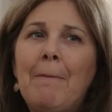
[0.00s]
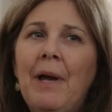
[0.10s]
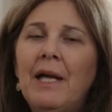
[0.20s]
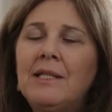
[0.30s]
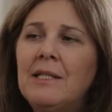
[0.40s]

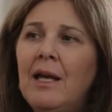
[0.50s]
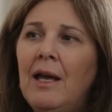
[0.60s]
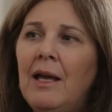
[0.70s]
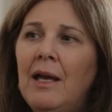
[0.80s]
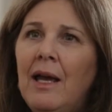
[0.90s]
but
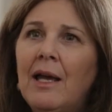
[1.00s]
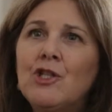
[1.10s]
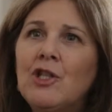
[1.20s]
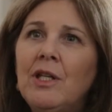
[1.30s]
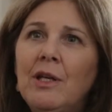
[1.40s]

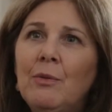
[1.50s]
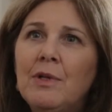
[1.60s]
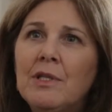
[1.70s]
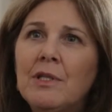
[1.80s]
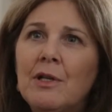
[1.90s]
actually it
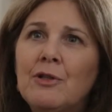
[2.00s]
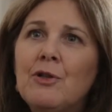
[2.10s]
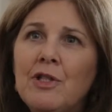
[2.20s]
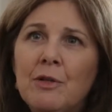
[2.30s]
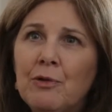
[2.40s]
was an
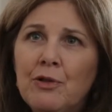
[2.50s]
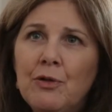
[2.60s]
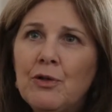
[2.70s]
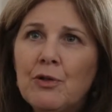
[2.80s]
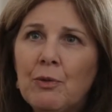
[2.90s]
associate
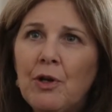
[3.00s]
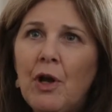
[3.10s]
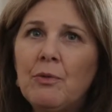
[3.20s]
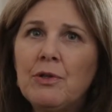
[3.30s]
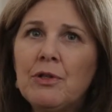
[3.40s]
producer when
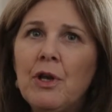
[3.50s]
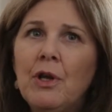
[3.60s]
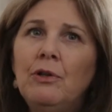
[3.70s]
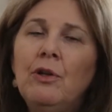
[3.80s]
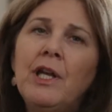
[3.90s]
I was
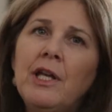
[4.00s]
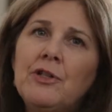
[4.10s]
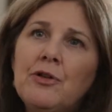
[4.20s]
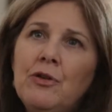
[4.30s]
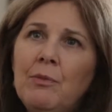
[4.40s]
looking
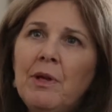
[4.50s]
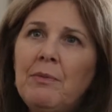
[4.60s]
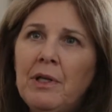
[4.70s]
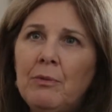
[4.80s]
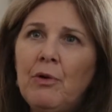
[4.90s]
into who
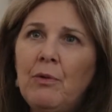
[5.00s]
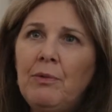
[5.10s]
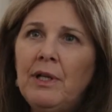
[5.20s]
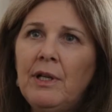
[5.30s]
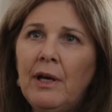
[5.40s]
might be an
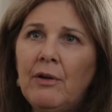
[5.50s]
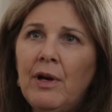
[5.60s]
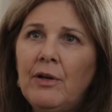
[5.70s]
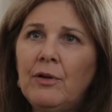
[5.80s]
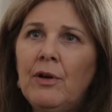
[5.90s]
appropriate
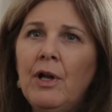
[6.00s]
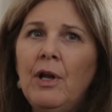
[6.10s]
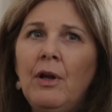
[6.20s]
narrator.